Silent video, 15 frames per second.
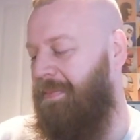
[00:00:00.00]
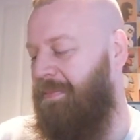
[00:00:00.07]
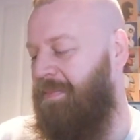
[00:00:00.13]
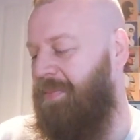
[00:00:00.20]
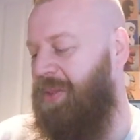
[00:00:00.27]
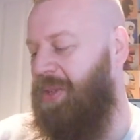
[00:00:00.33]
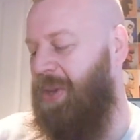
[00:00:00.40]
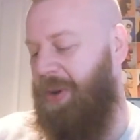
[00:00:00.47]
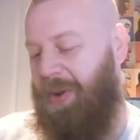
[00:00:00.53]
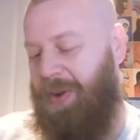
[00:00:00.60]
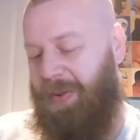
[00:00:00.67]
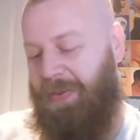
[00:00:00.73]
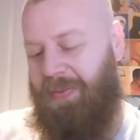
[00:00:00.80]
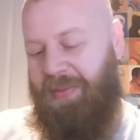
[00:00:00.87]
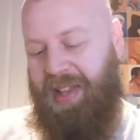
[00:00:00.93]

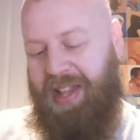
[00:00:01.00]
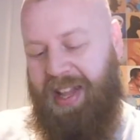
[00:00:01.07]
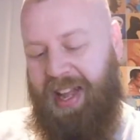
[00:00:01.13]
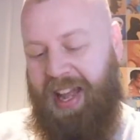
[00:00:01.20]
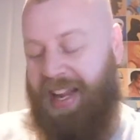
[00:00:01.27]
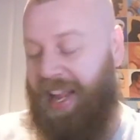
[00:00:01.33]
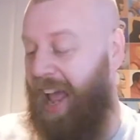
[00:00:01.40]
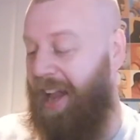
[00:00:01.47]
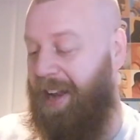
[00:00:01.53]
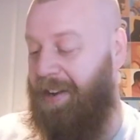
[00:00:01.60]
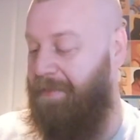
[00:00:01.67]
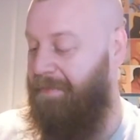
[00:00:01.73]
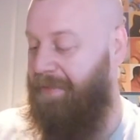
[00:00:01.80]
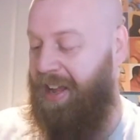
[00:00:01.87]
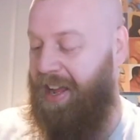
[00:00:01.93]
So again,
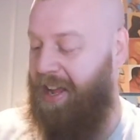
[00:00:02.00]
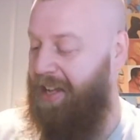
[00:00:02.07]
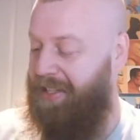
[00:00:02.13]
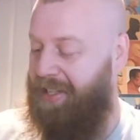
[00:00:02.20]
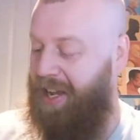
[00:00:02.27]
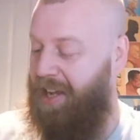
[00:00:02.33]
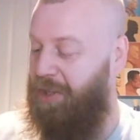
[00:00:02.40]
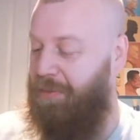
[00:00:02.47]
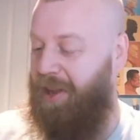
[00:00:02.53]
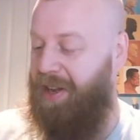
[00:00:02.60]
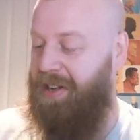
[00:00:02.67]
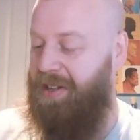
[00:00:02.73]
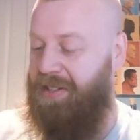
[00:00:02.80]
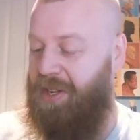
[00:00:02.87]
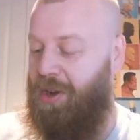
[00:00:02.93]

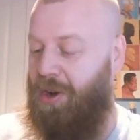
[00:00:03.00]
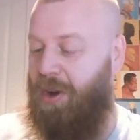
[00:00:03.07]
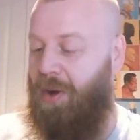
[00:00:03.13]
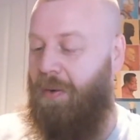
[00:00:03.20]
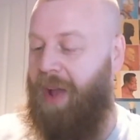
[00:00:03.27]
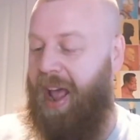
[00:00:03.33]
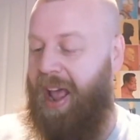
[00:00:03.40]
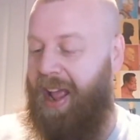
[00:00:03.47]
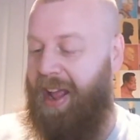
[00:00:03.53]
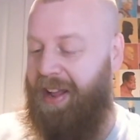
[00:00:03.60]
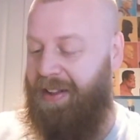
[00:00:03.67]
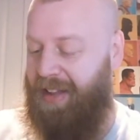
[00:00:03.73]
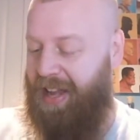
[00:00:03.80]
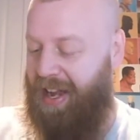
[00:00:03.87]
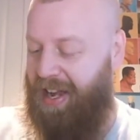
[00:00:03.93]
Tailspin's great,
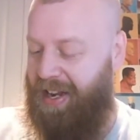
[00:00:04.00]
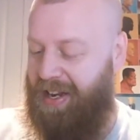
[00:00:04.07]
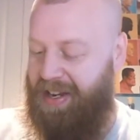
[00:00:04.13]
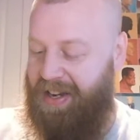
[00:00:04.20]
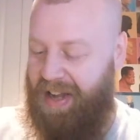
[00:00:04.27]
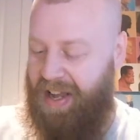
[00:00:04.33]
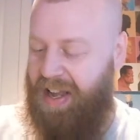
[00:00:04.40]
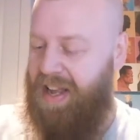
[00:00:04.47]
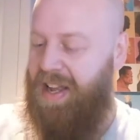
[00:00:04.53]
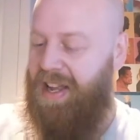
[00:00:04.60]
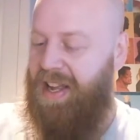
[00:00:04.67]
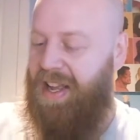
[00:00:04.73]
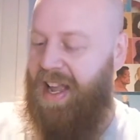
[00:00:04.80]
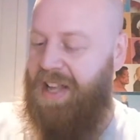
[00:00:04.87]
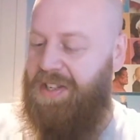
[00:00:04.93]
and
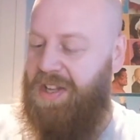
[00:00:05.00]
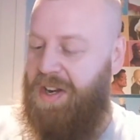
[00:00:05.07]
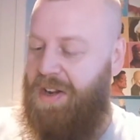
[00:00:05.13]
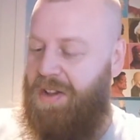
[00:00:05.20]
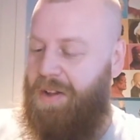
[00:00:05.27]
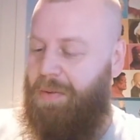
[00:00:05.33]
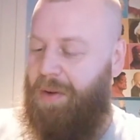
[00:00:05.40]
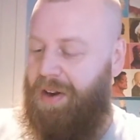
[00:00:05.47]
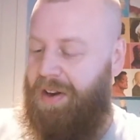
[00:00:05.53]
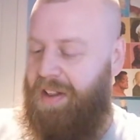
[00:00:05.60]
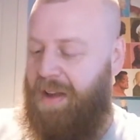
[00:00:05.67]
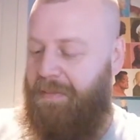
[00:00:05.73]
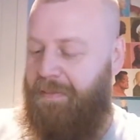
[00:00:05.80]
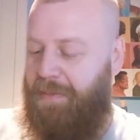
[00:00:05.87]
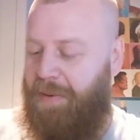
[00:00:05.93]
it's another one of
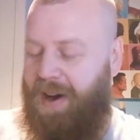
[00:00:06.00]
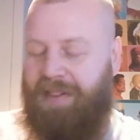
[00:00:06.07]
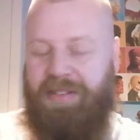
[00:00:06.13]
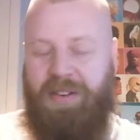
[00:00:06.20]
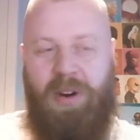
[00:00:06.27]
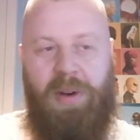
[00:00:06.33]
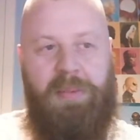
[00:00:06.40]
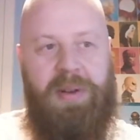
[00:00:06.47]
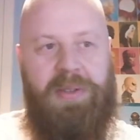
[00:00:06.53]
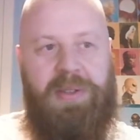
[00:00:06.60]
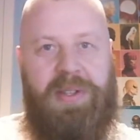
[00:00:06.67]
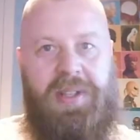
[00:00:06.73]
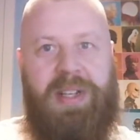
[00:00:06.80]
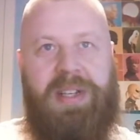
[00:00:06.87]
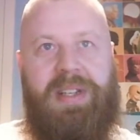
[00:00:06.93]
them platformers
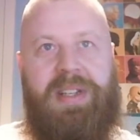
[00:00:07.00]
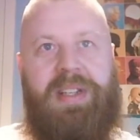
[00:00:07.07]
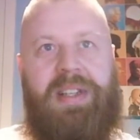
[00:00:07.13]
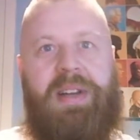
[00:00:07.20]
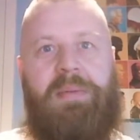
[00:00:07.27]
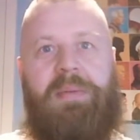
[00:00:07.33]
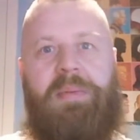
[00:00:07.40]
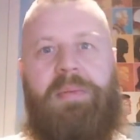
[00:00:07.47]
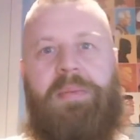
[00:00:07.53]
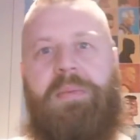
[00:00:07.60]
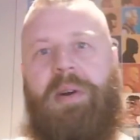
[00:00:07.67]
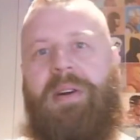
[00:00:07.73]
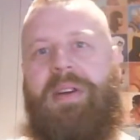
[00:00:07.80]
that were